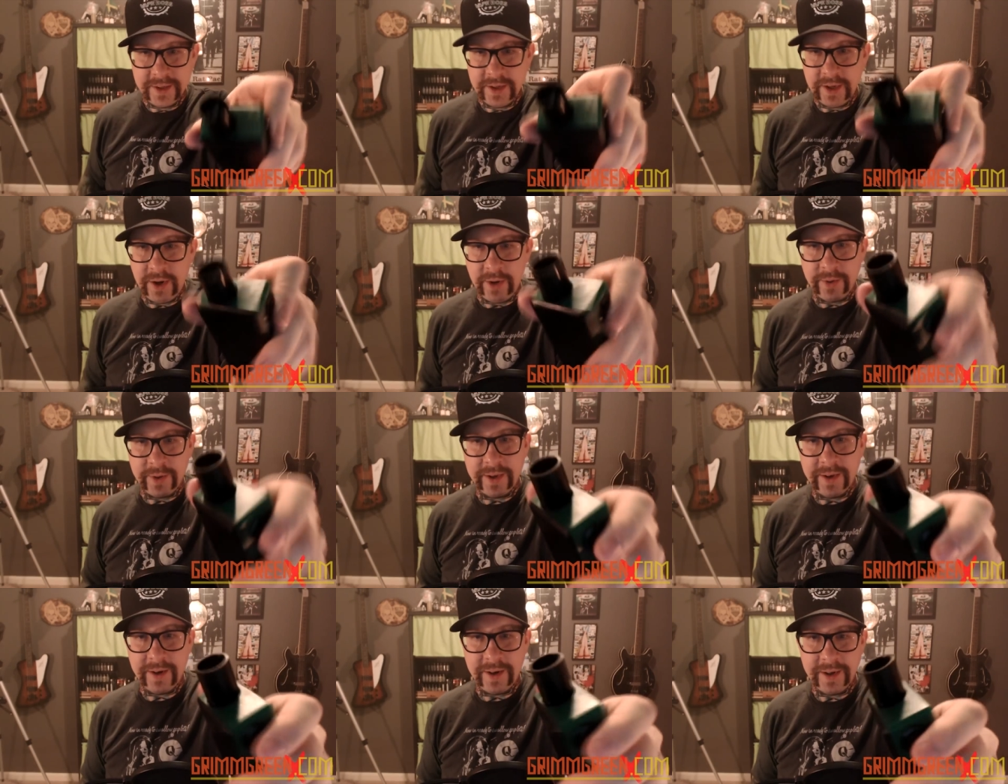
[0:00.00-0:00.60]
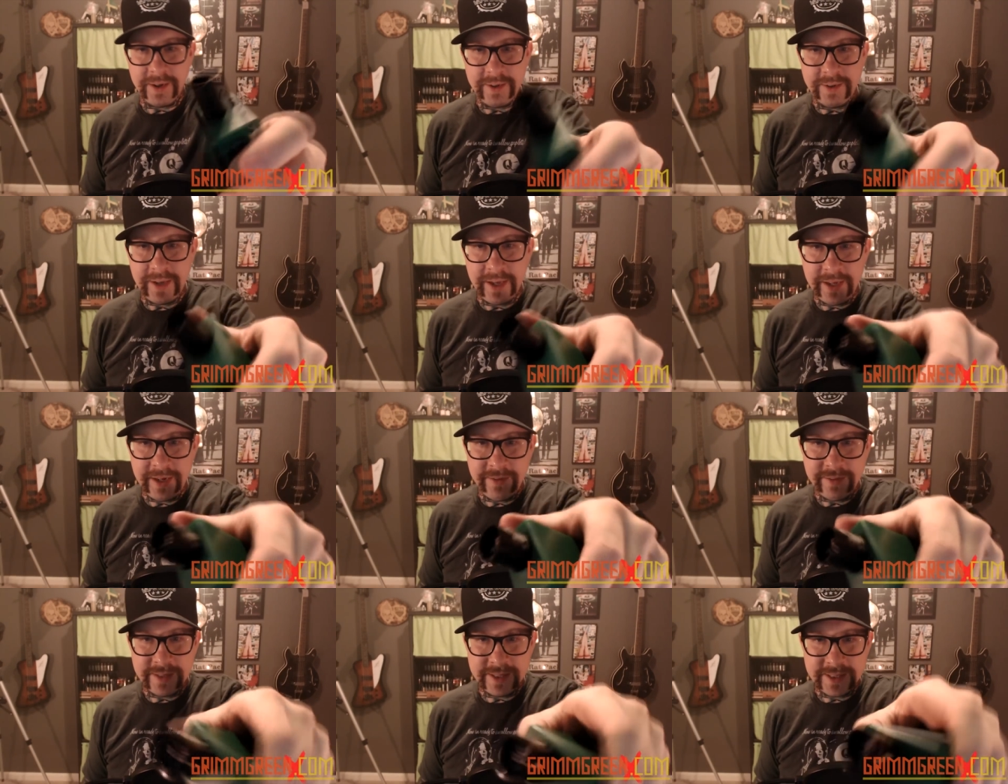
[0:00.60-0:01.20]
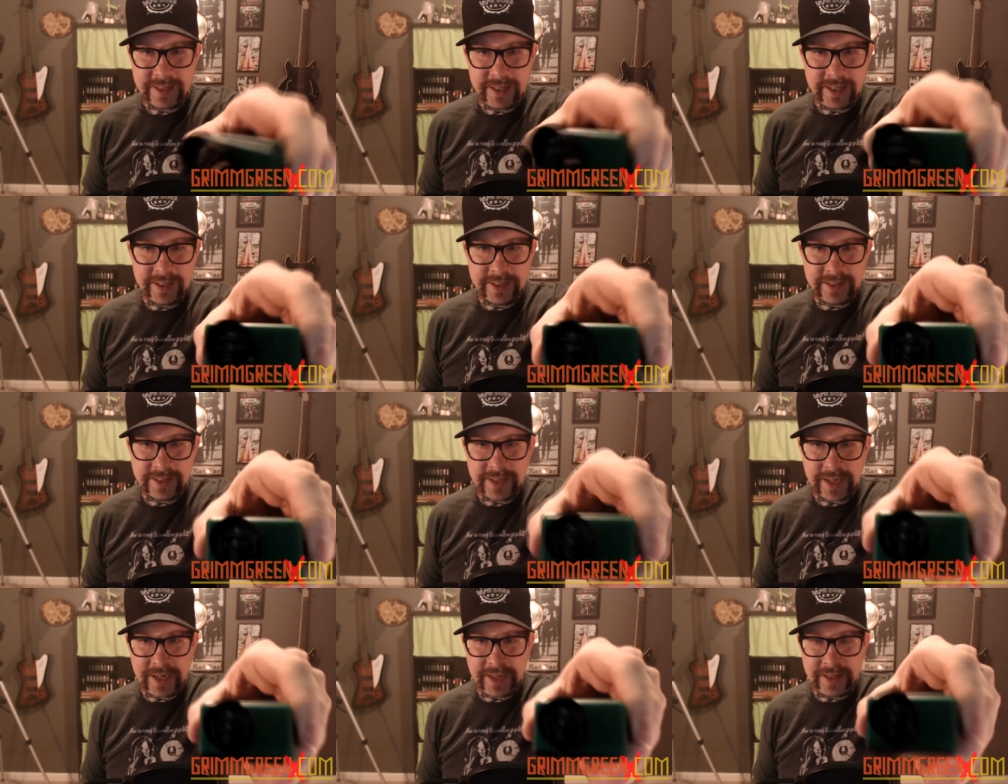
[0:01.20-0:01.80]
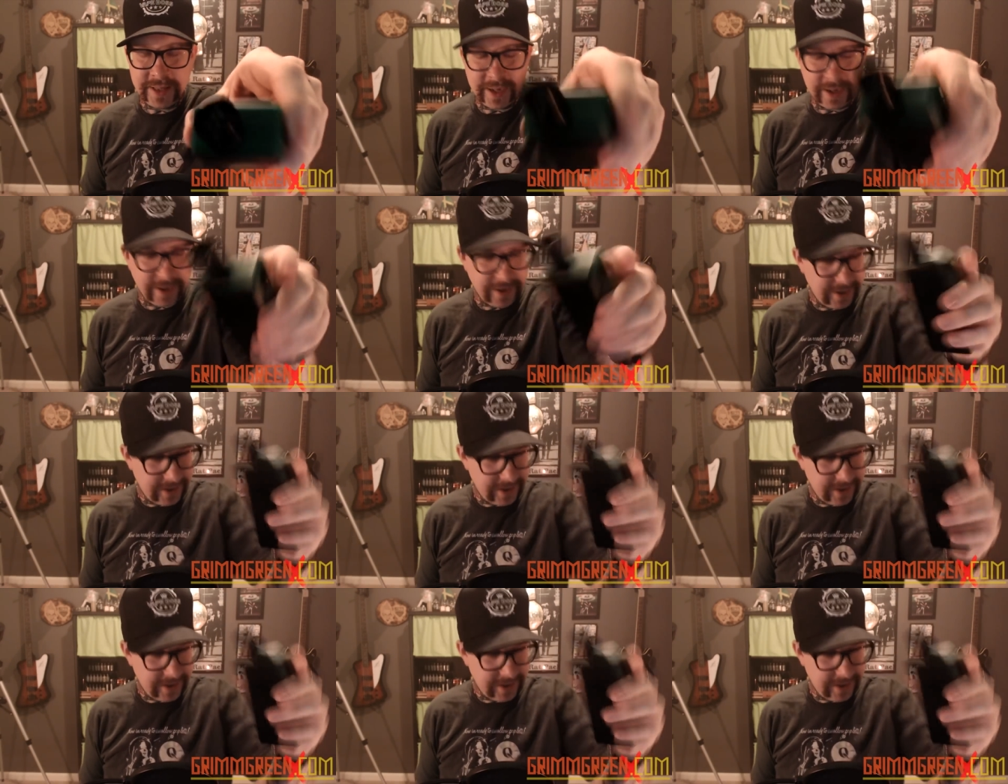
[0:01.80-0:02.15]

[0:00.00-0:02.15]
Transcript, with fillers: oh god, you can't even see inside there.